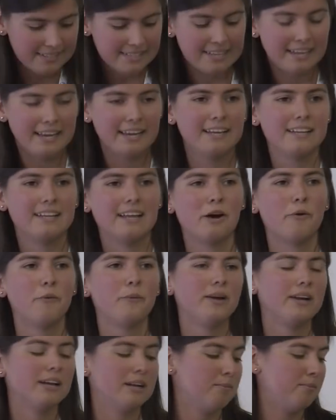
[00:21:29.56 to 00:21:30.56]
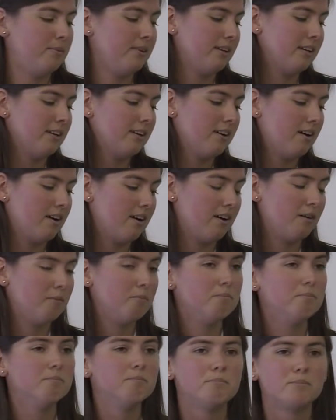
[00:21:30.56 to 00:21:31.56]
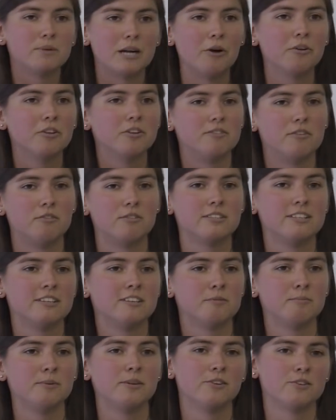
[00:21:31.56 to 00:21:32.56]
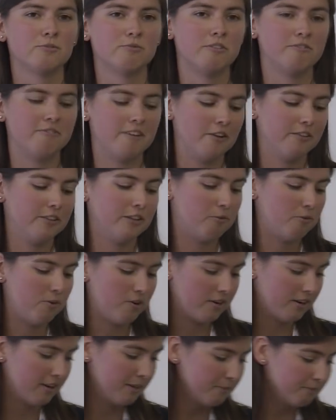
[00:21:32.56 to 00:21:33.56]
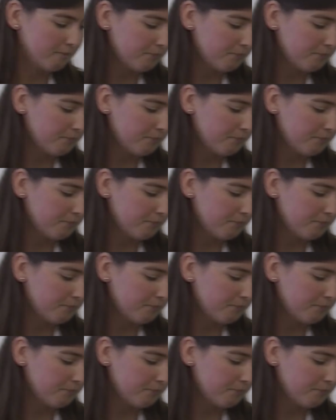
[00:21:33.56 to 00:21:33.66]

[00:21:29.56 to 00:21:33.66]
say that we can be proud of ourselves because we found the word?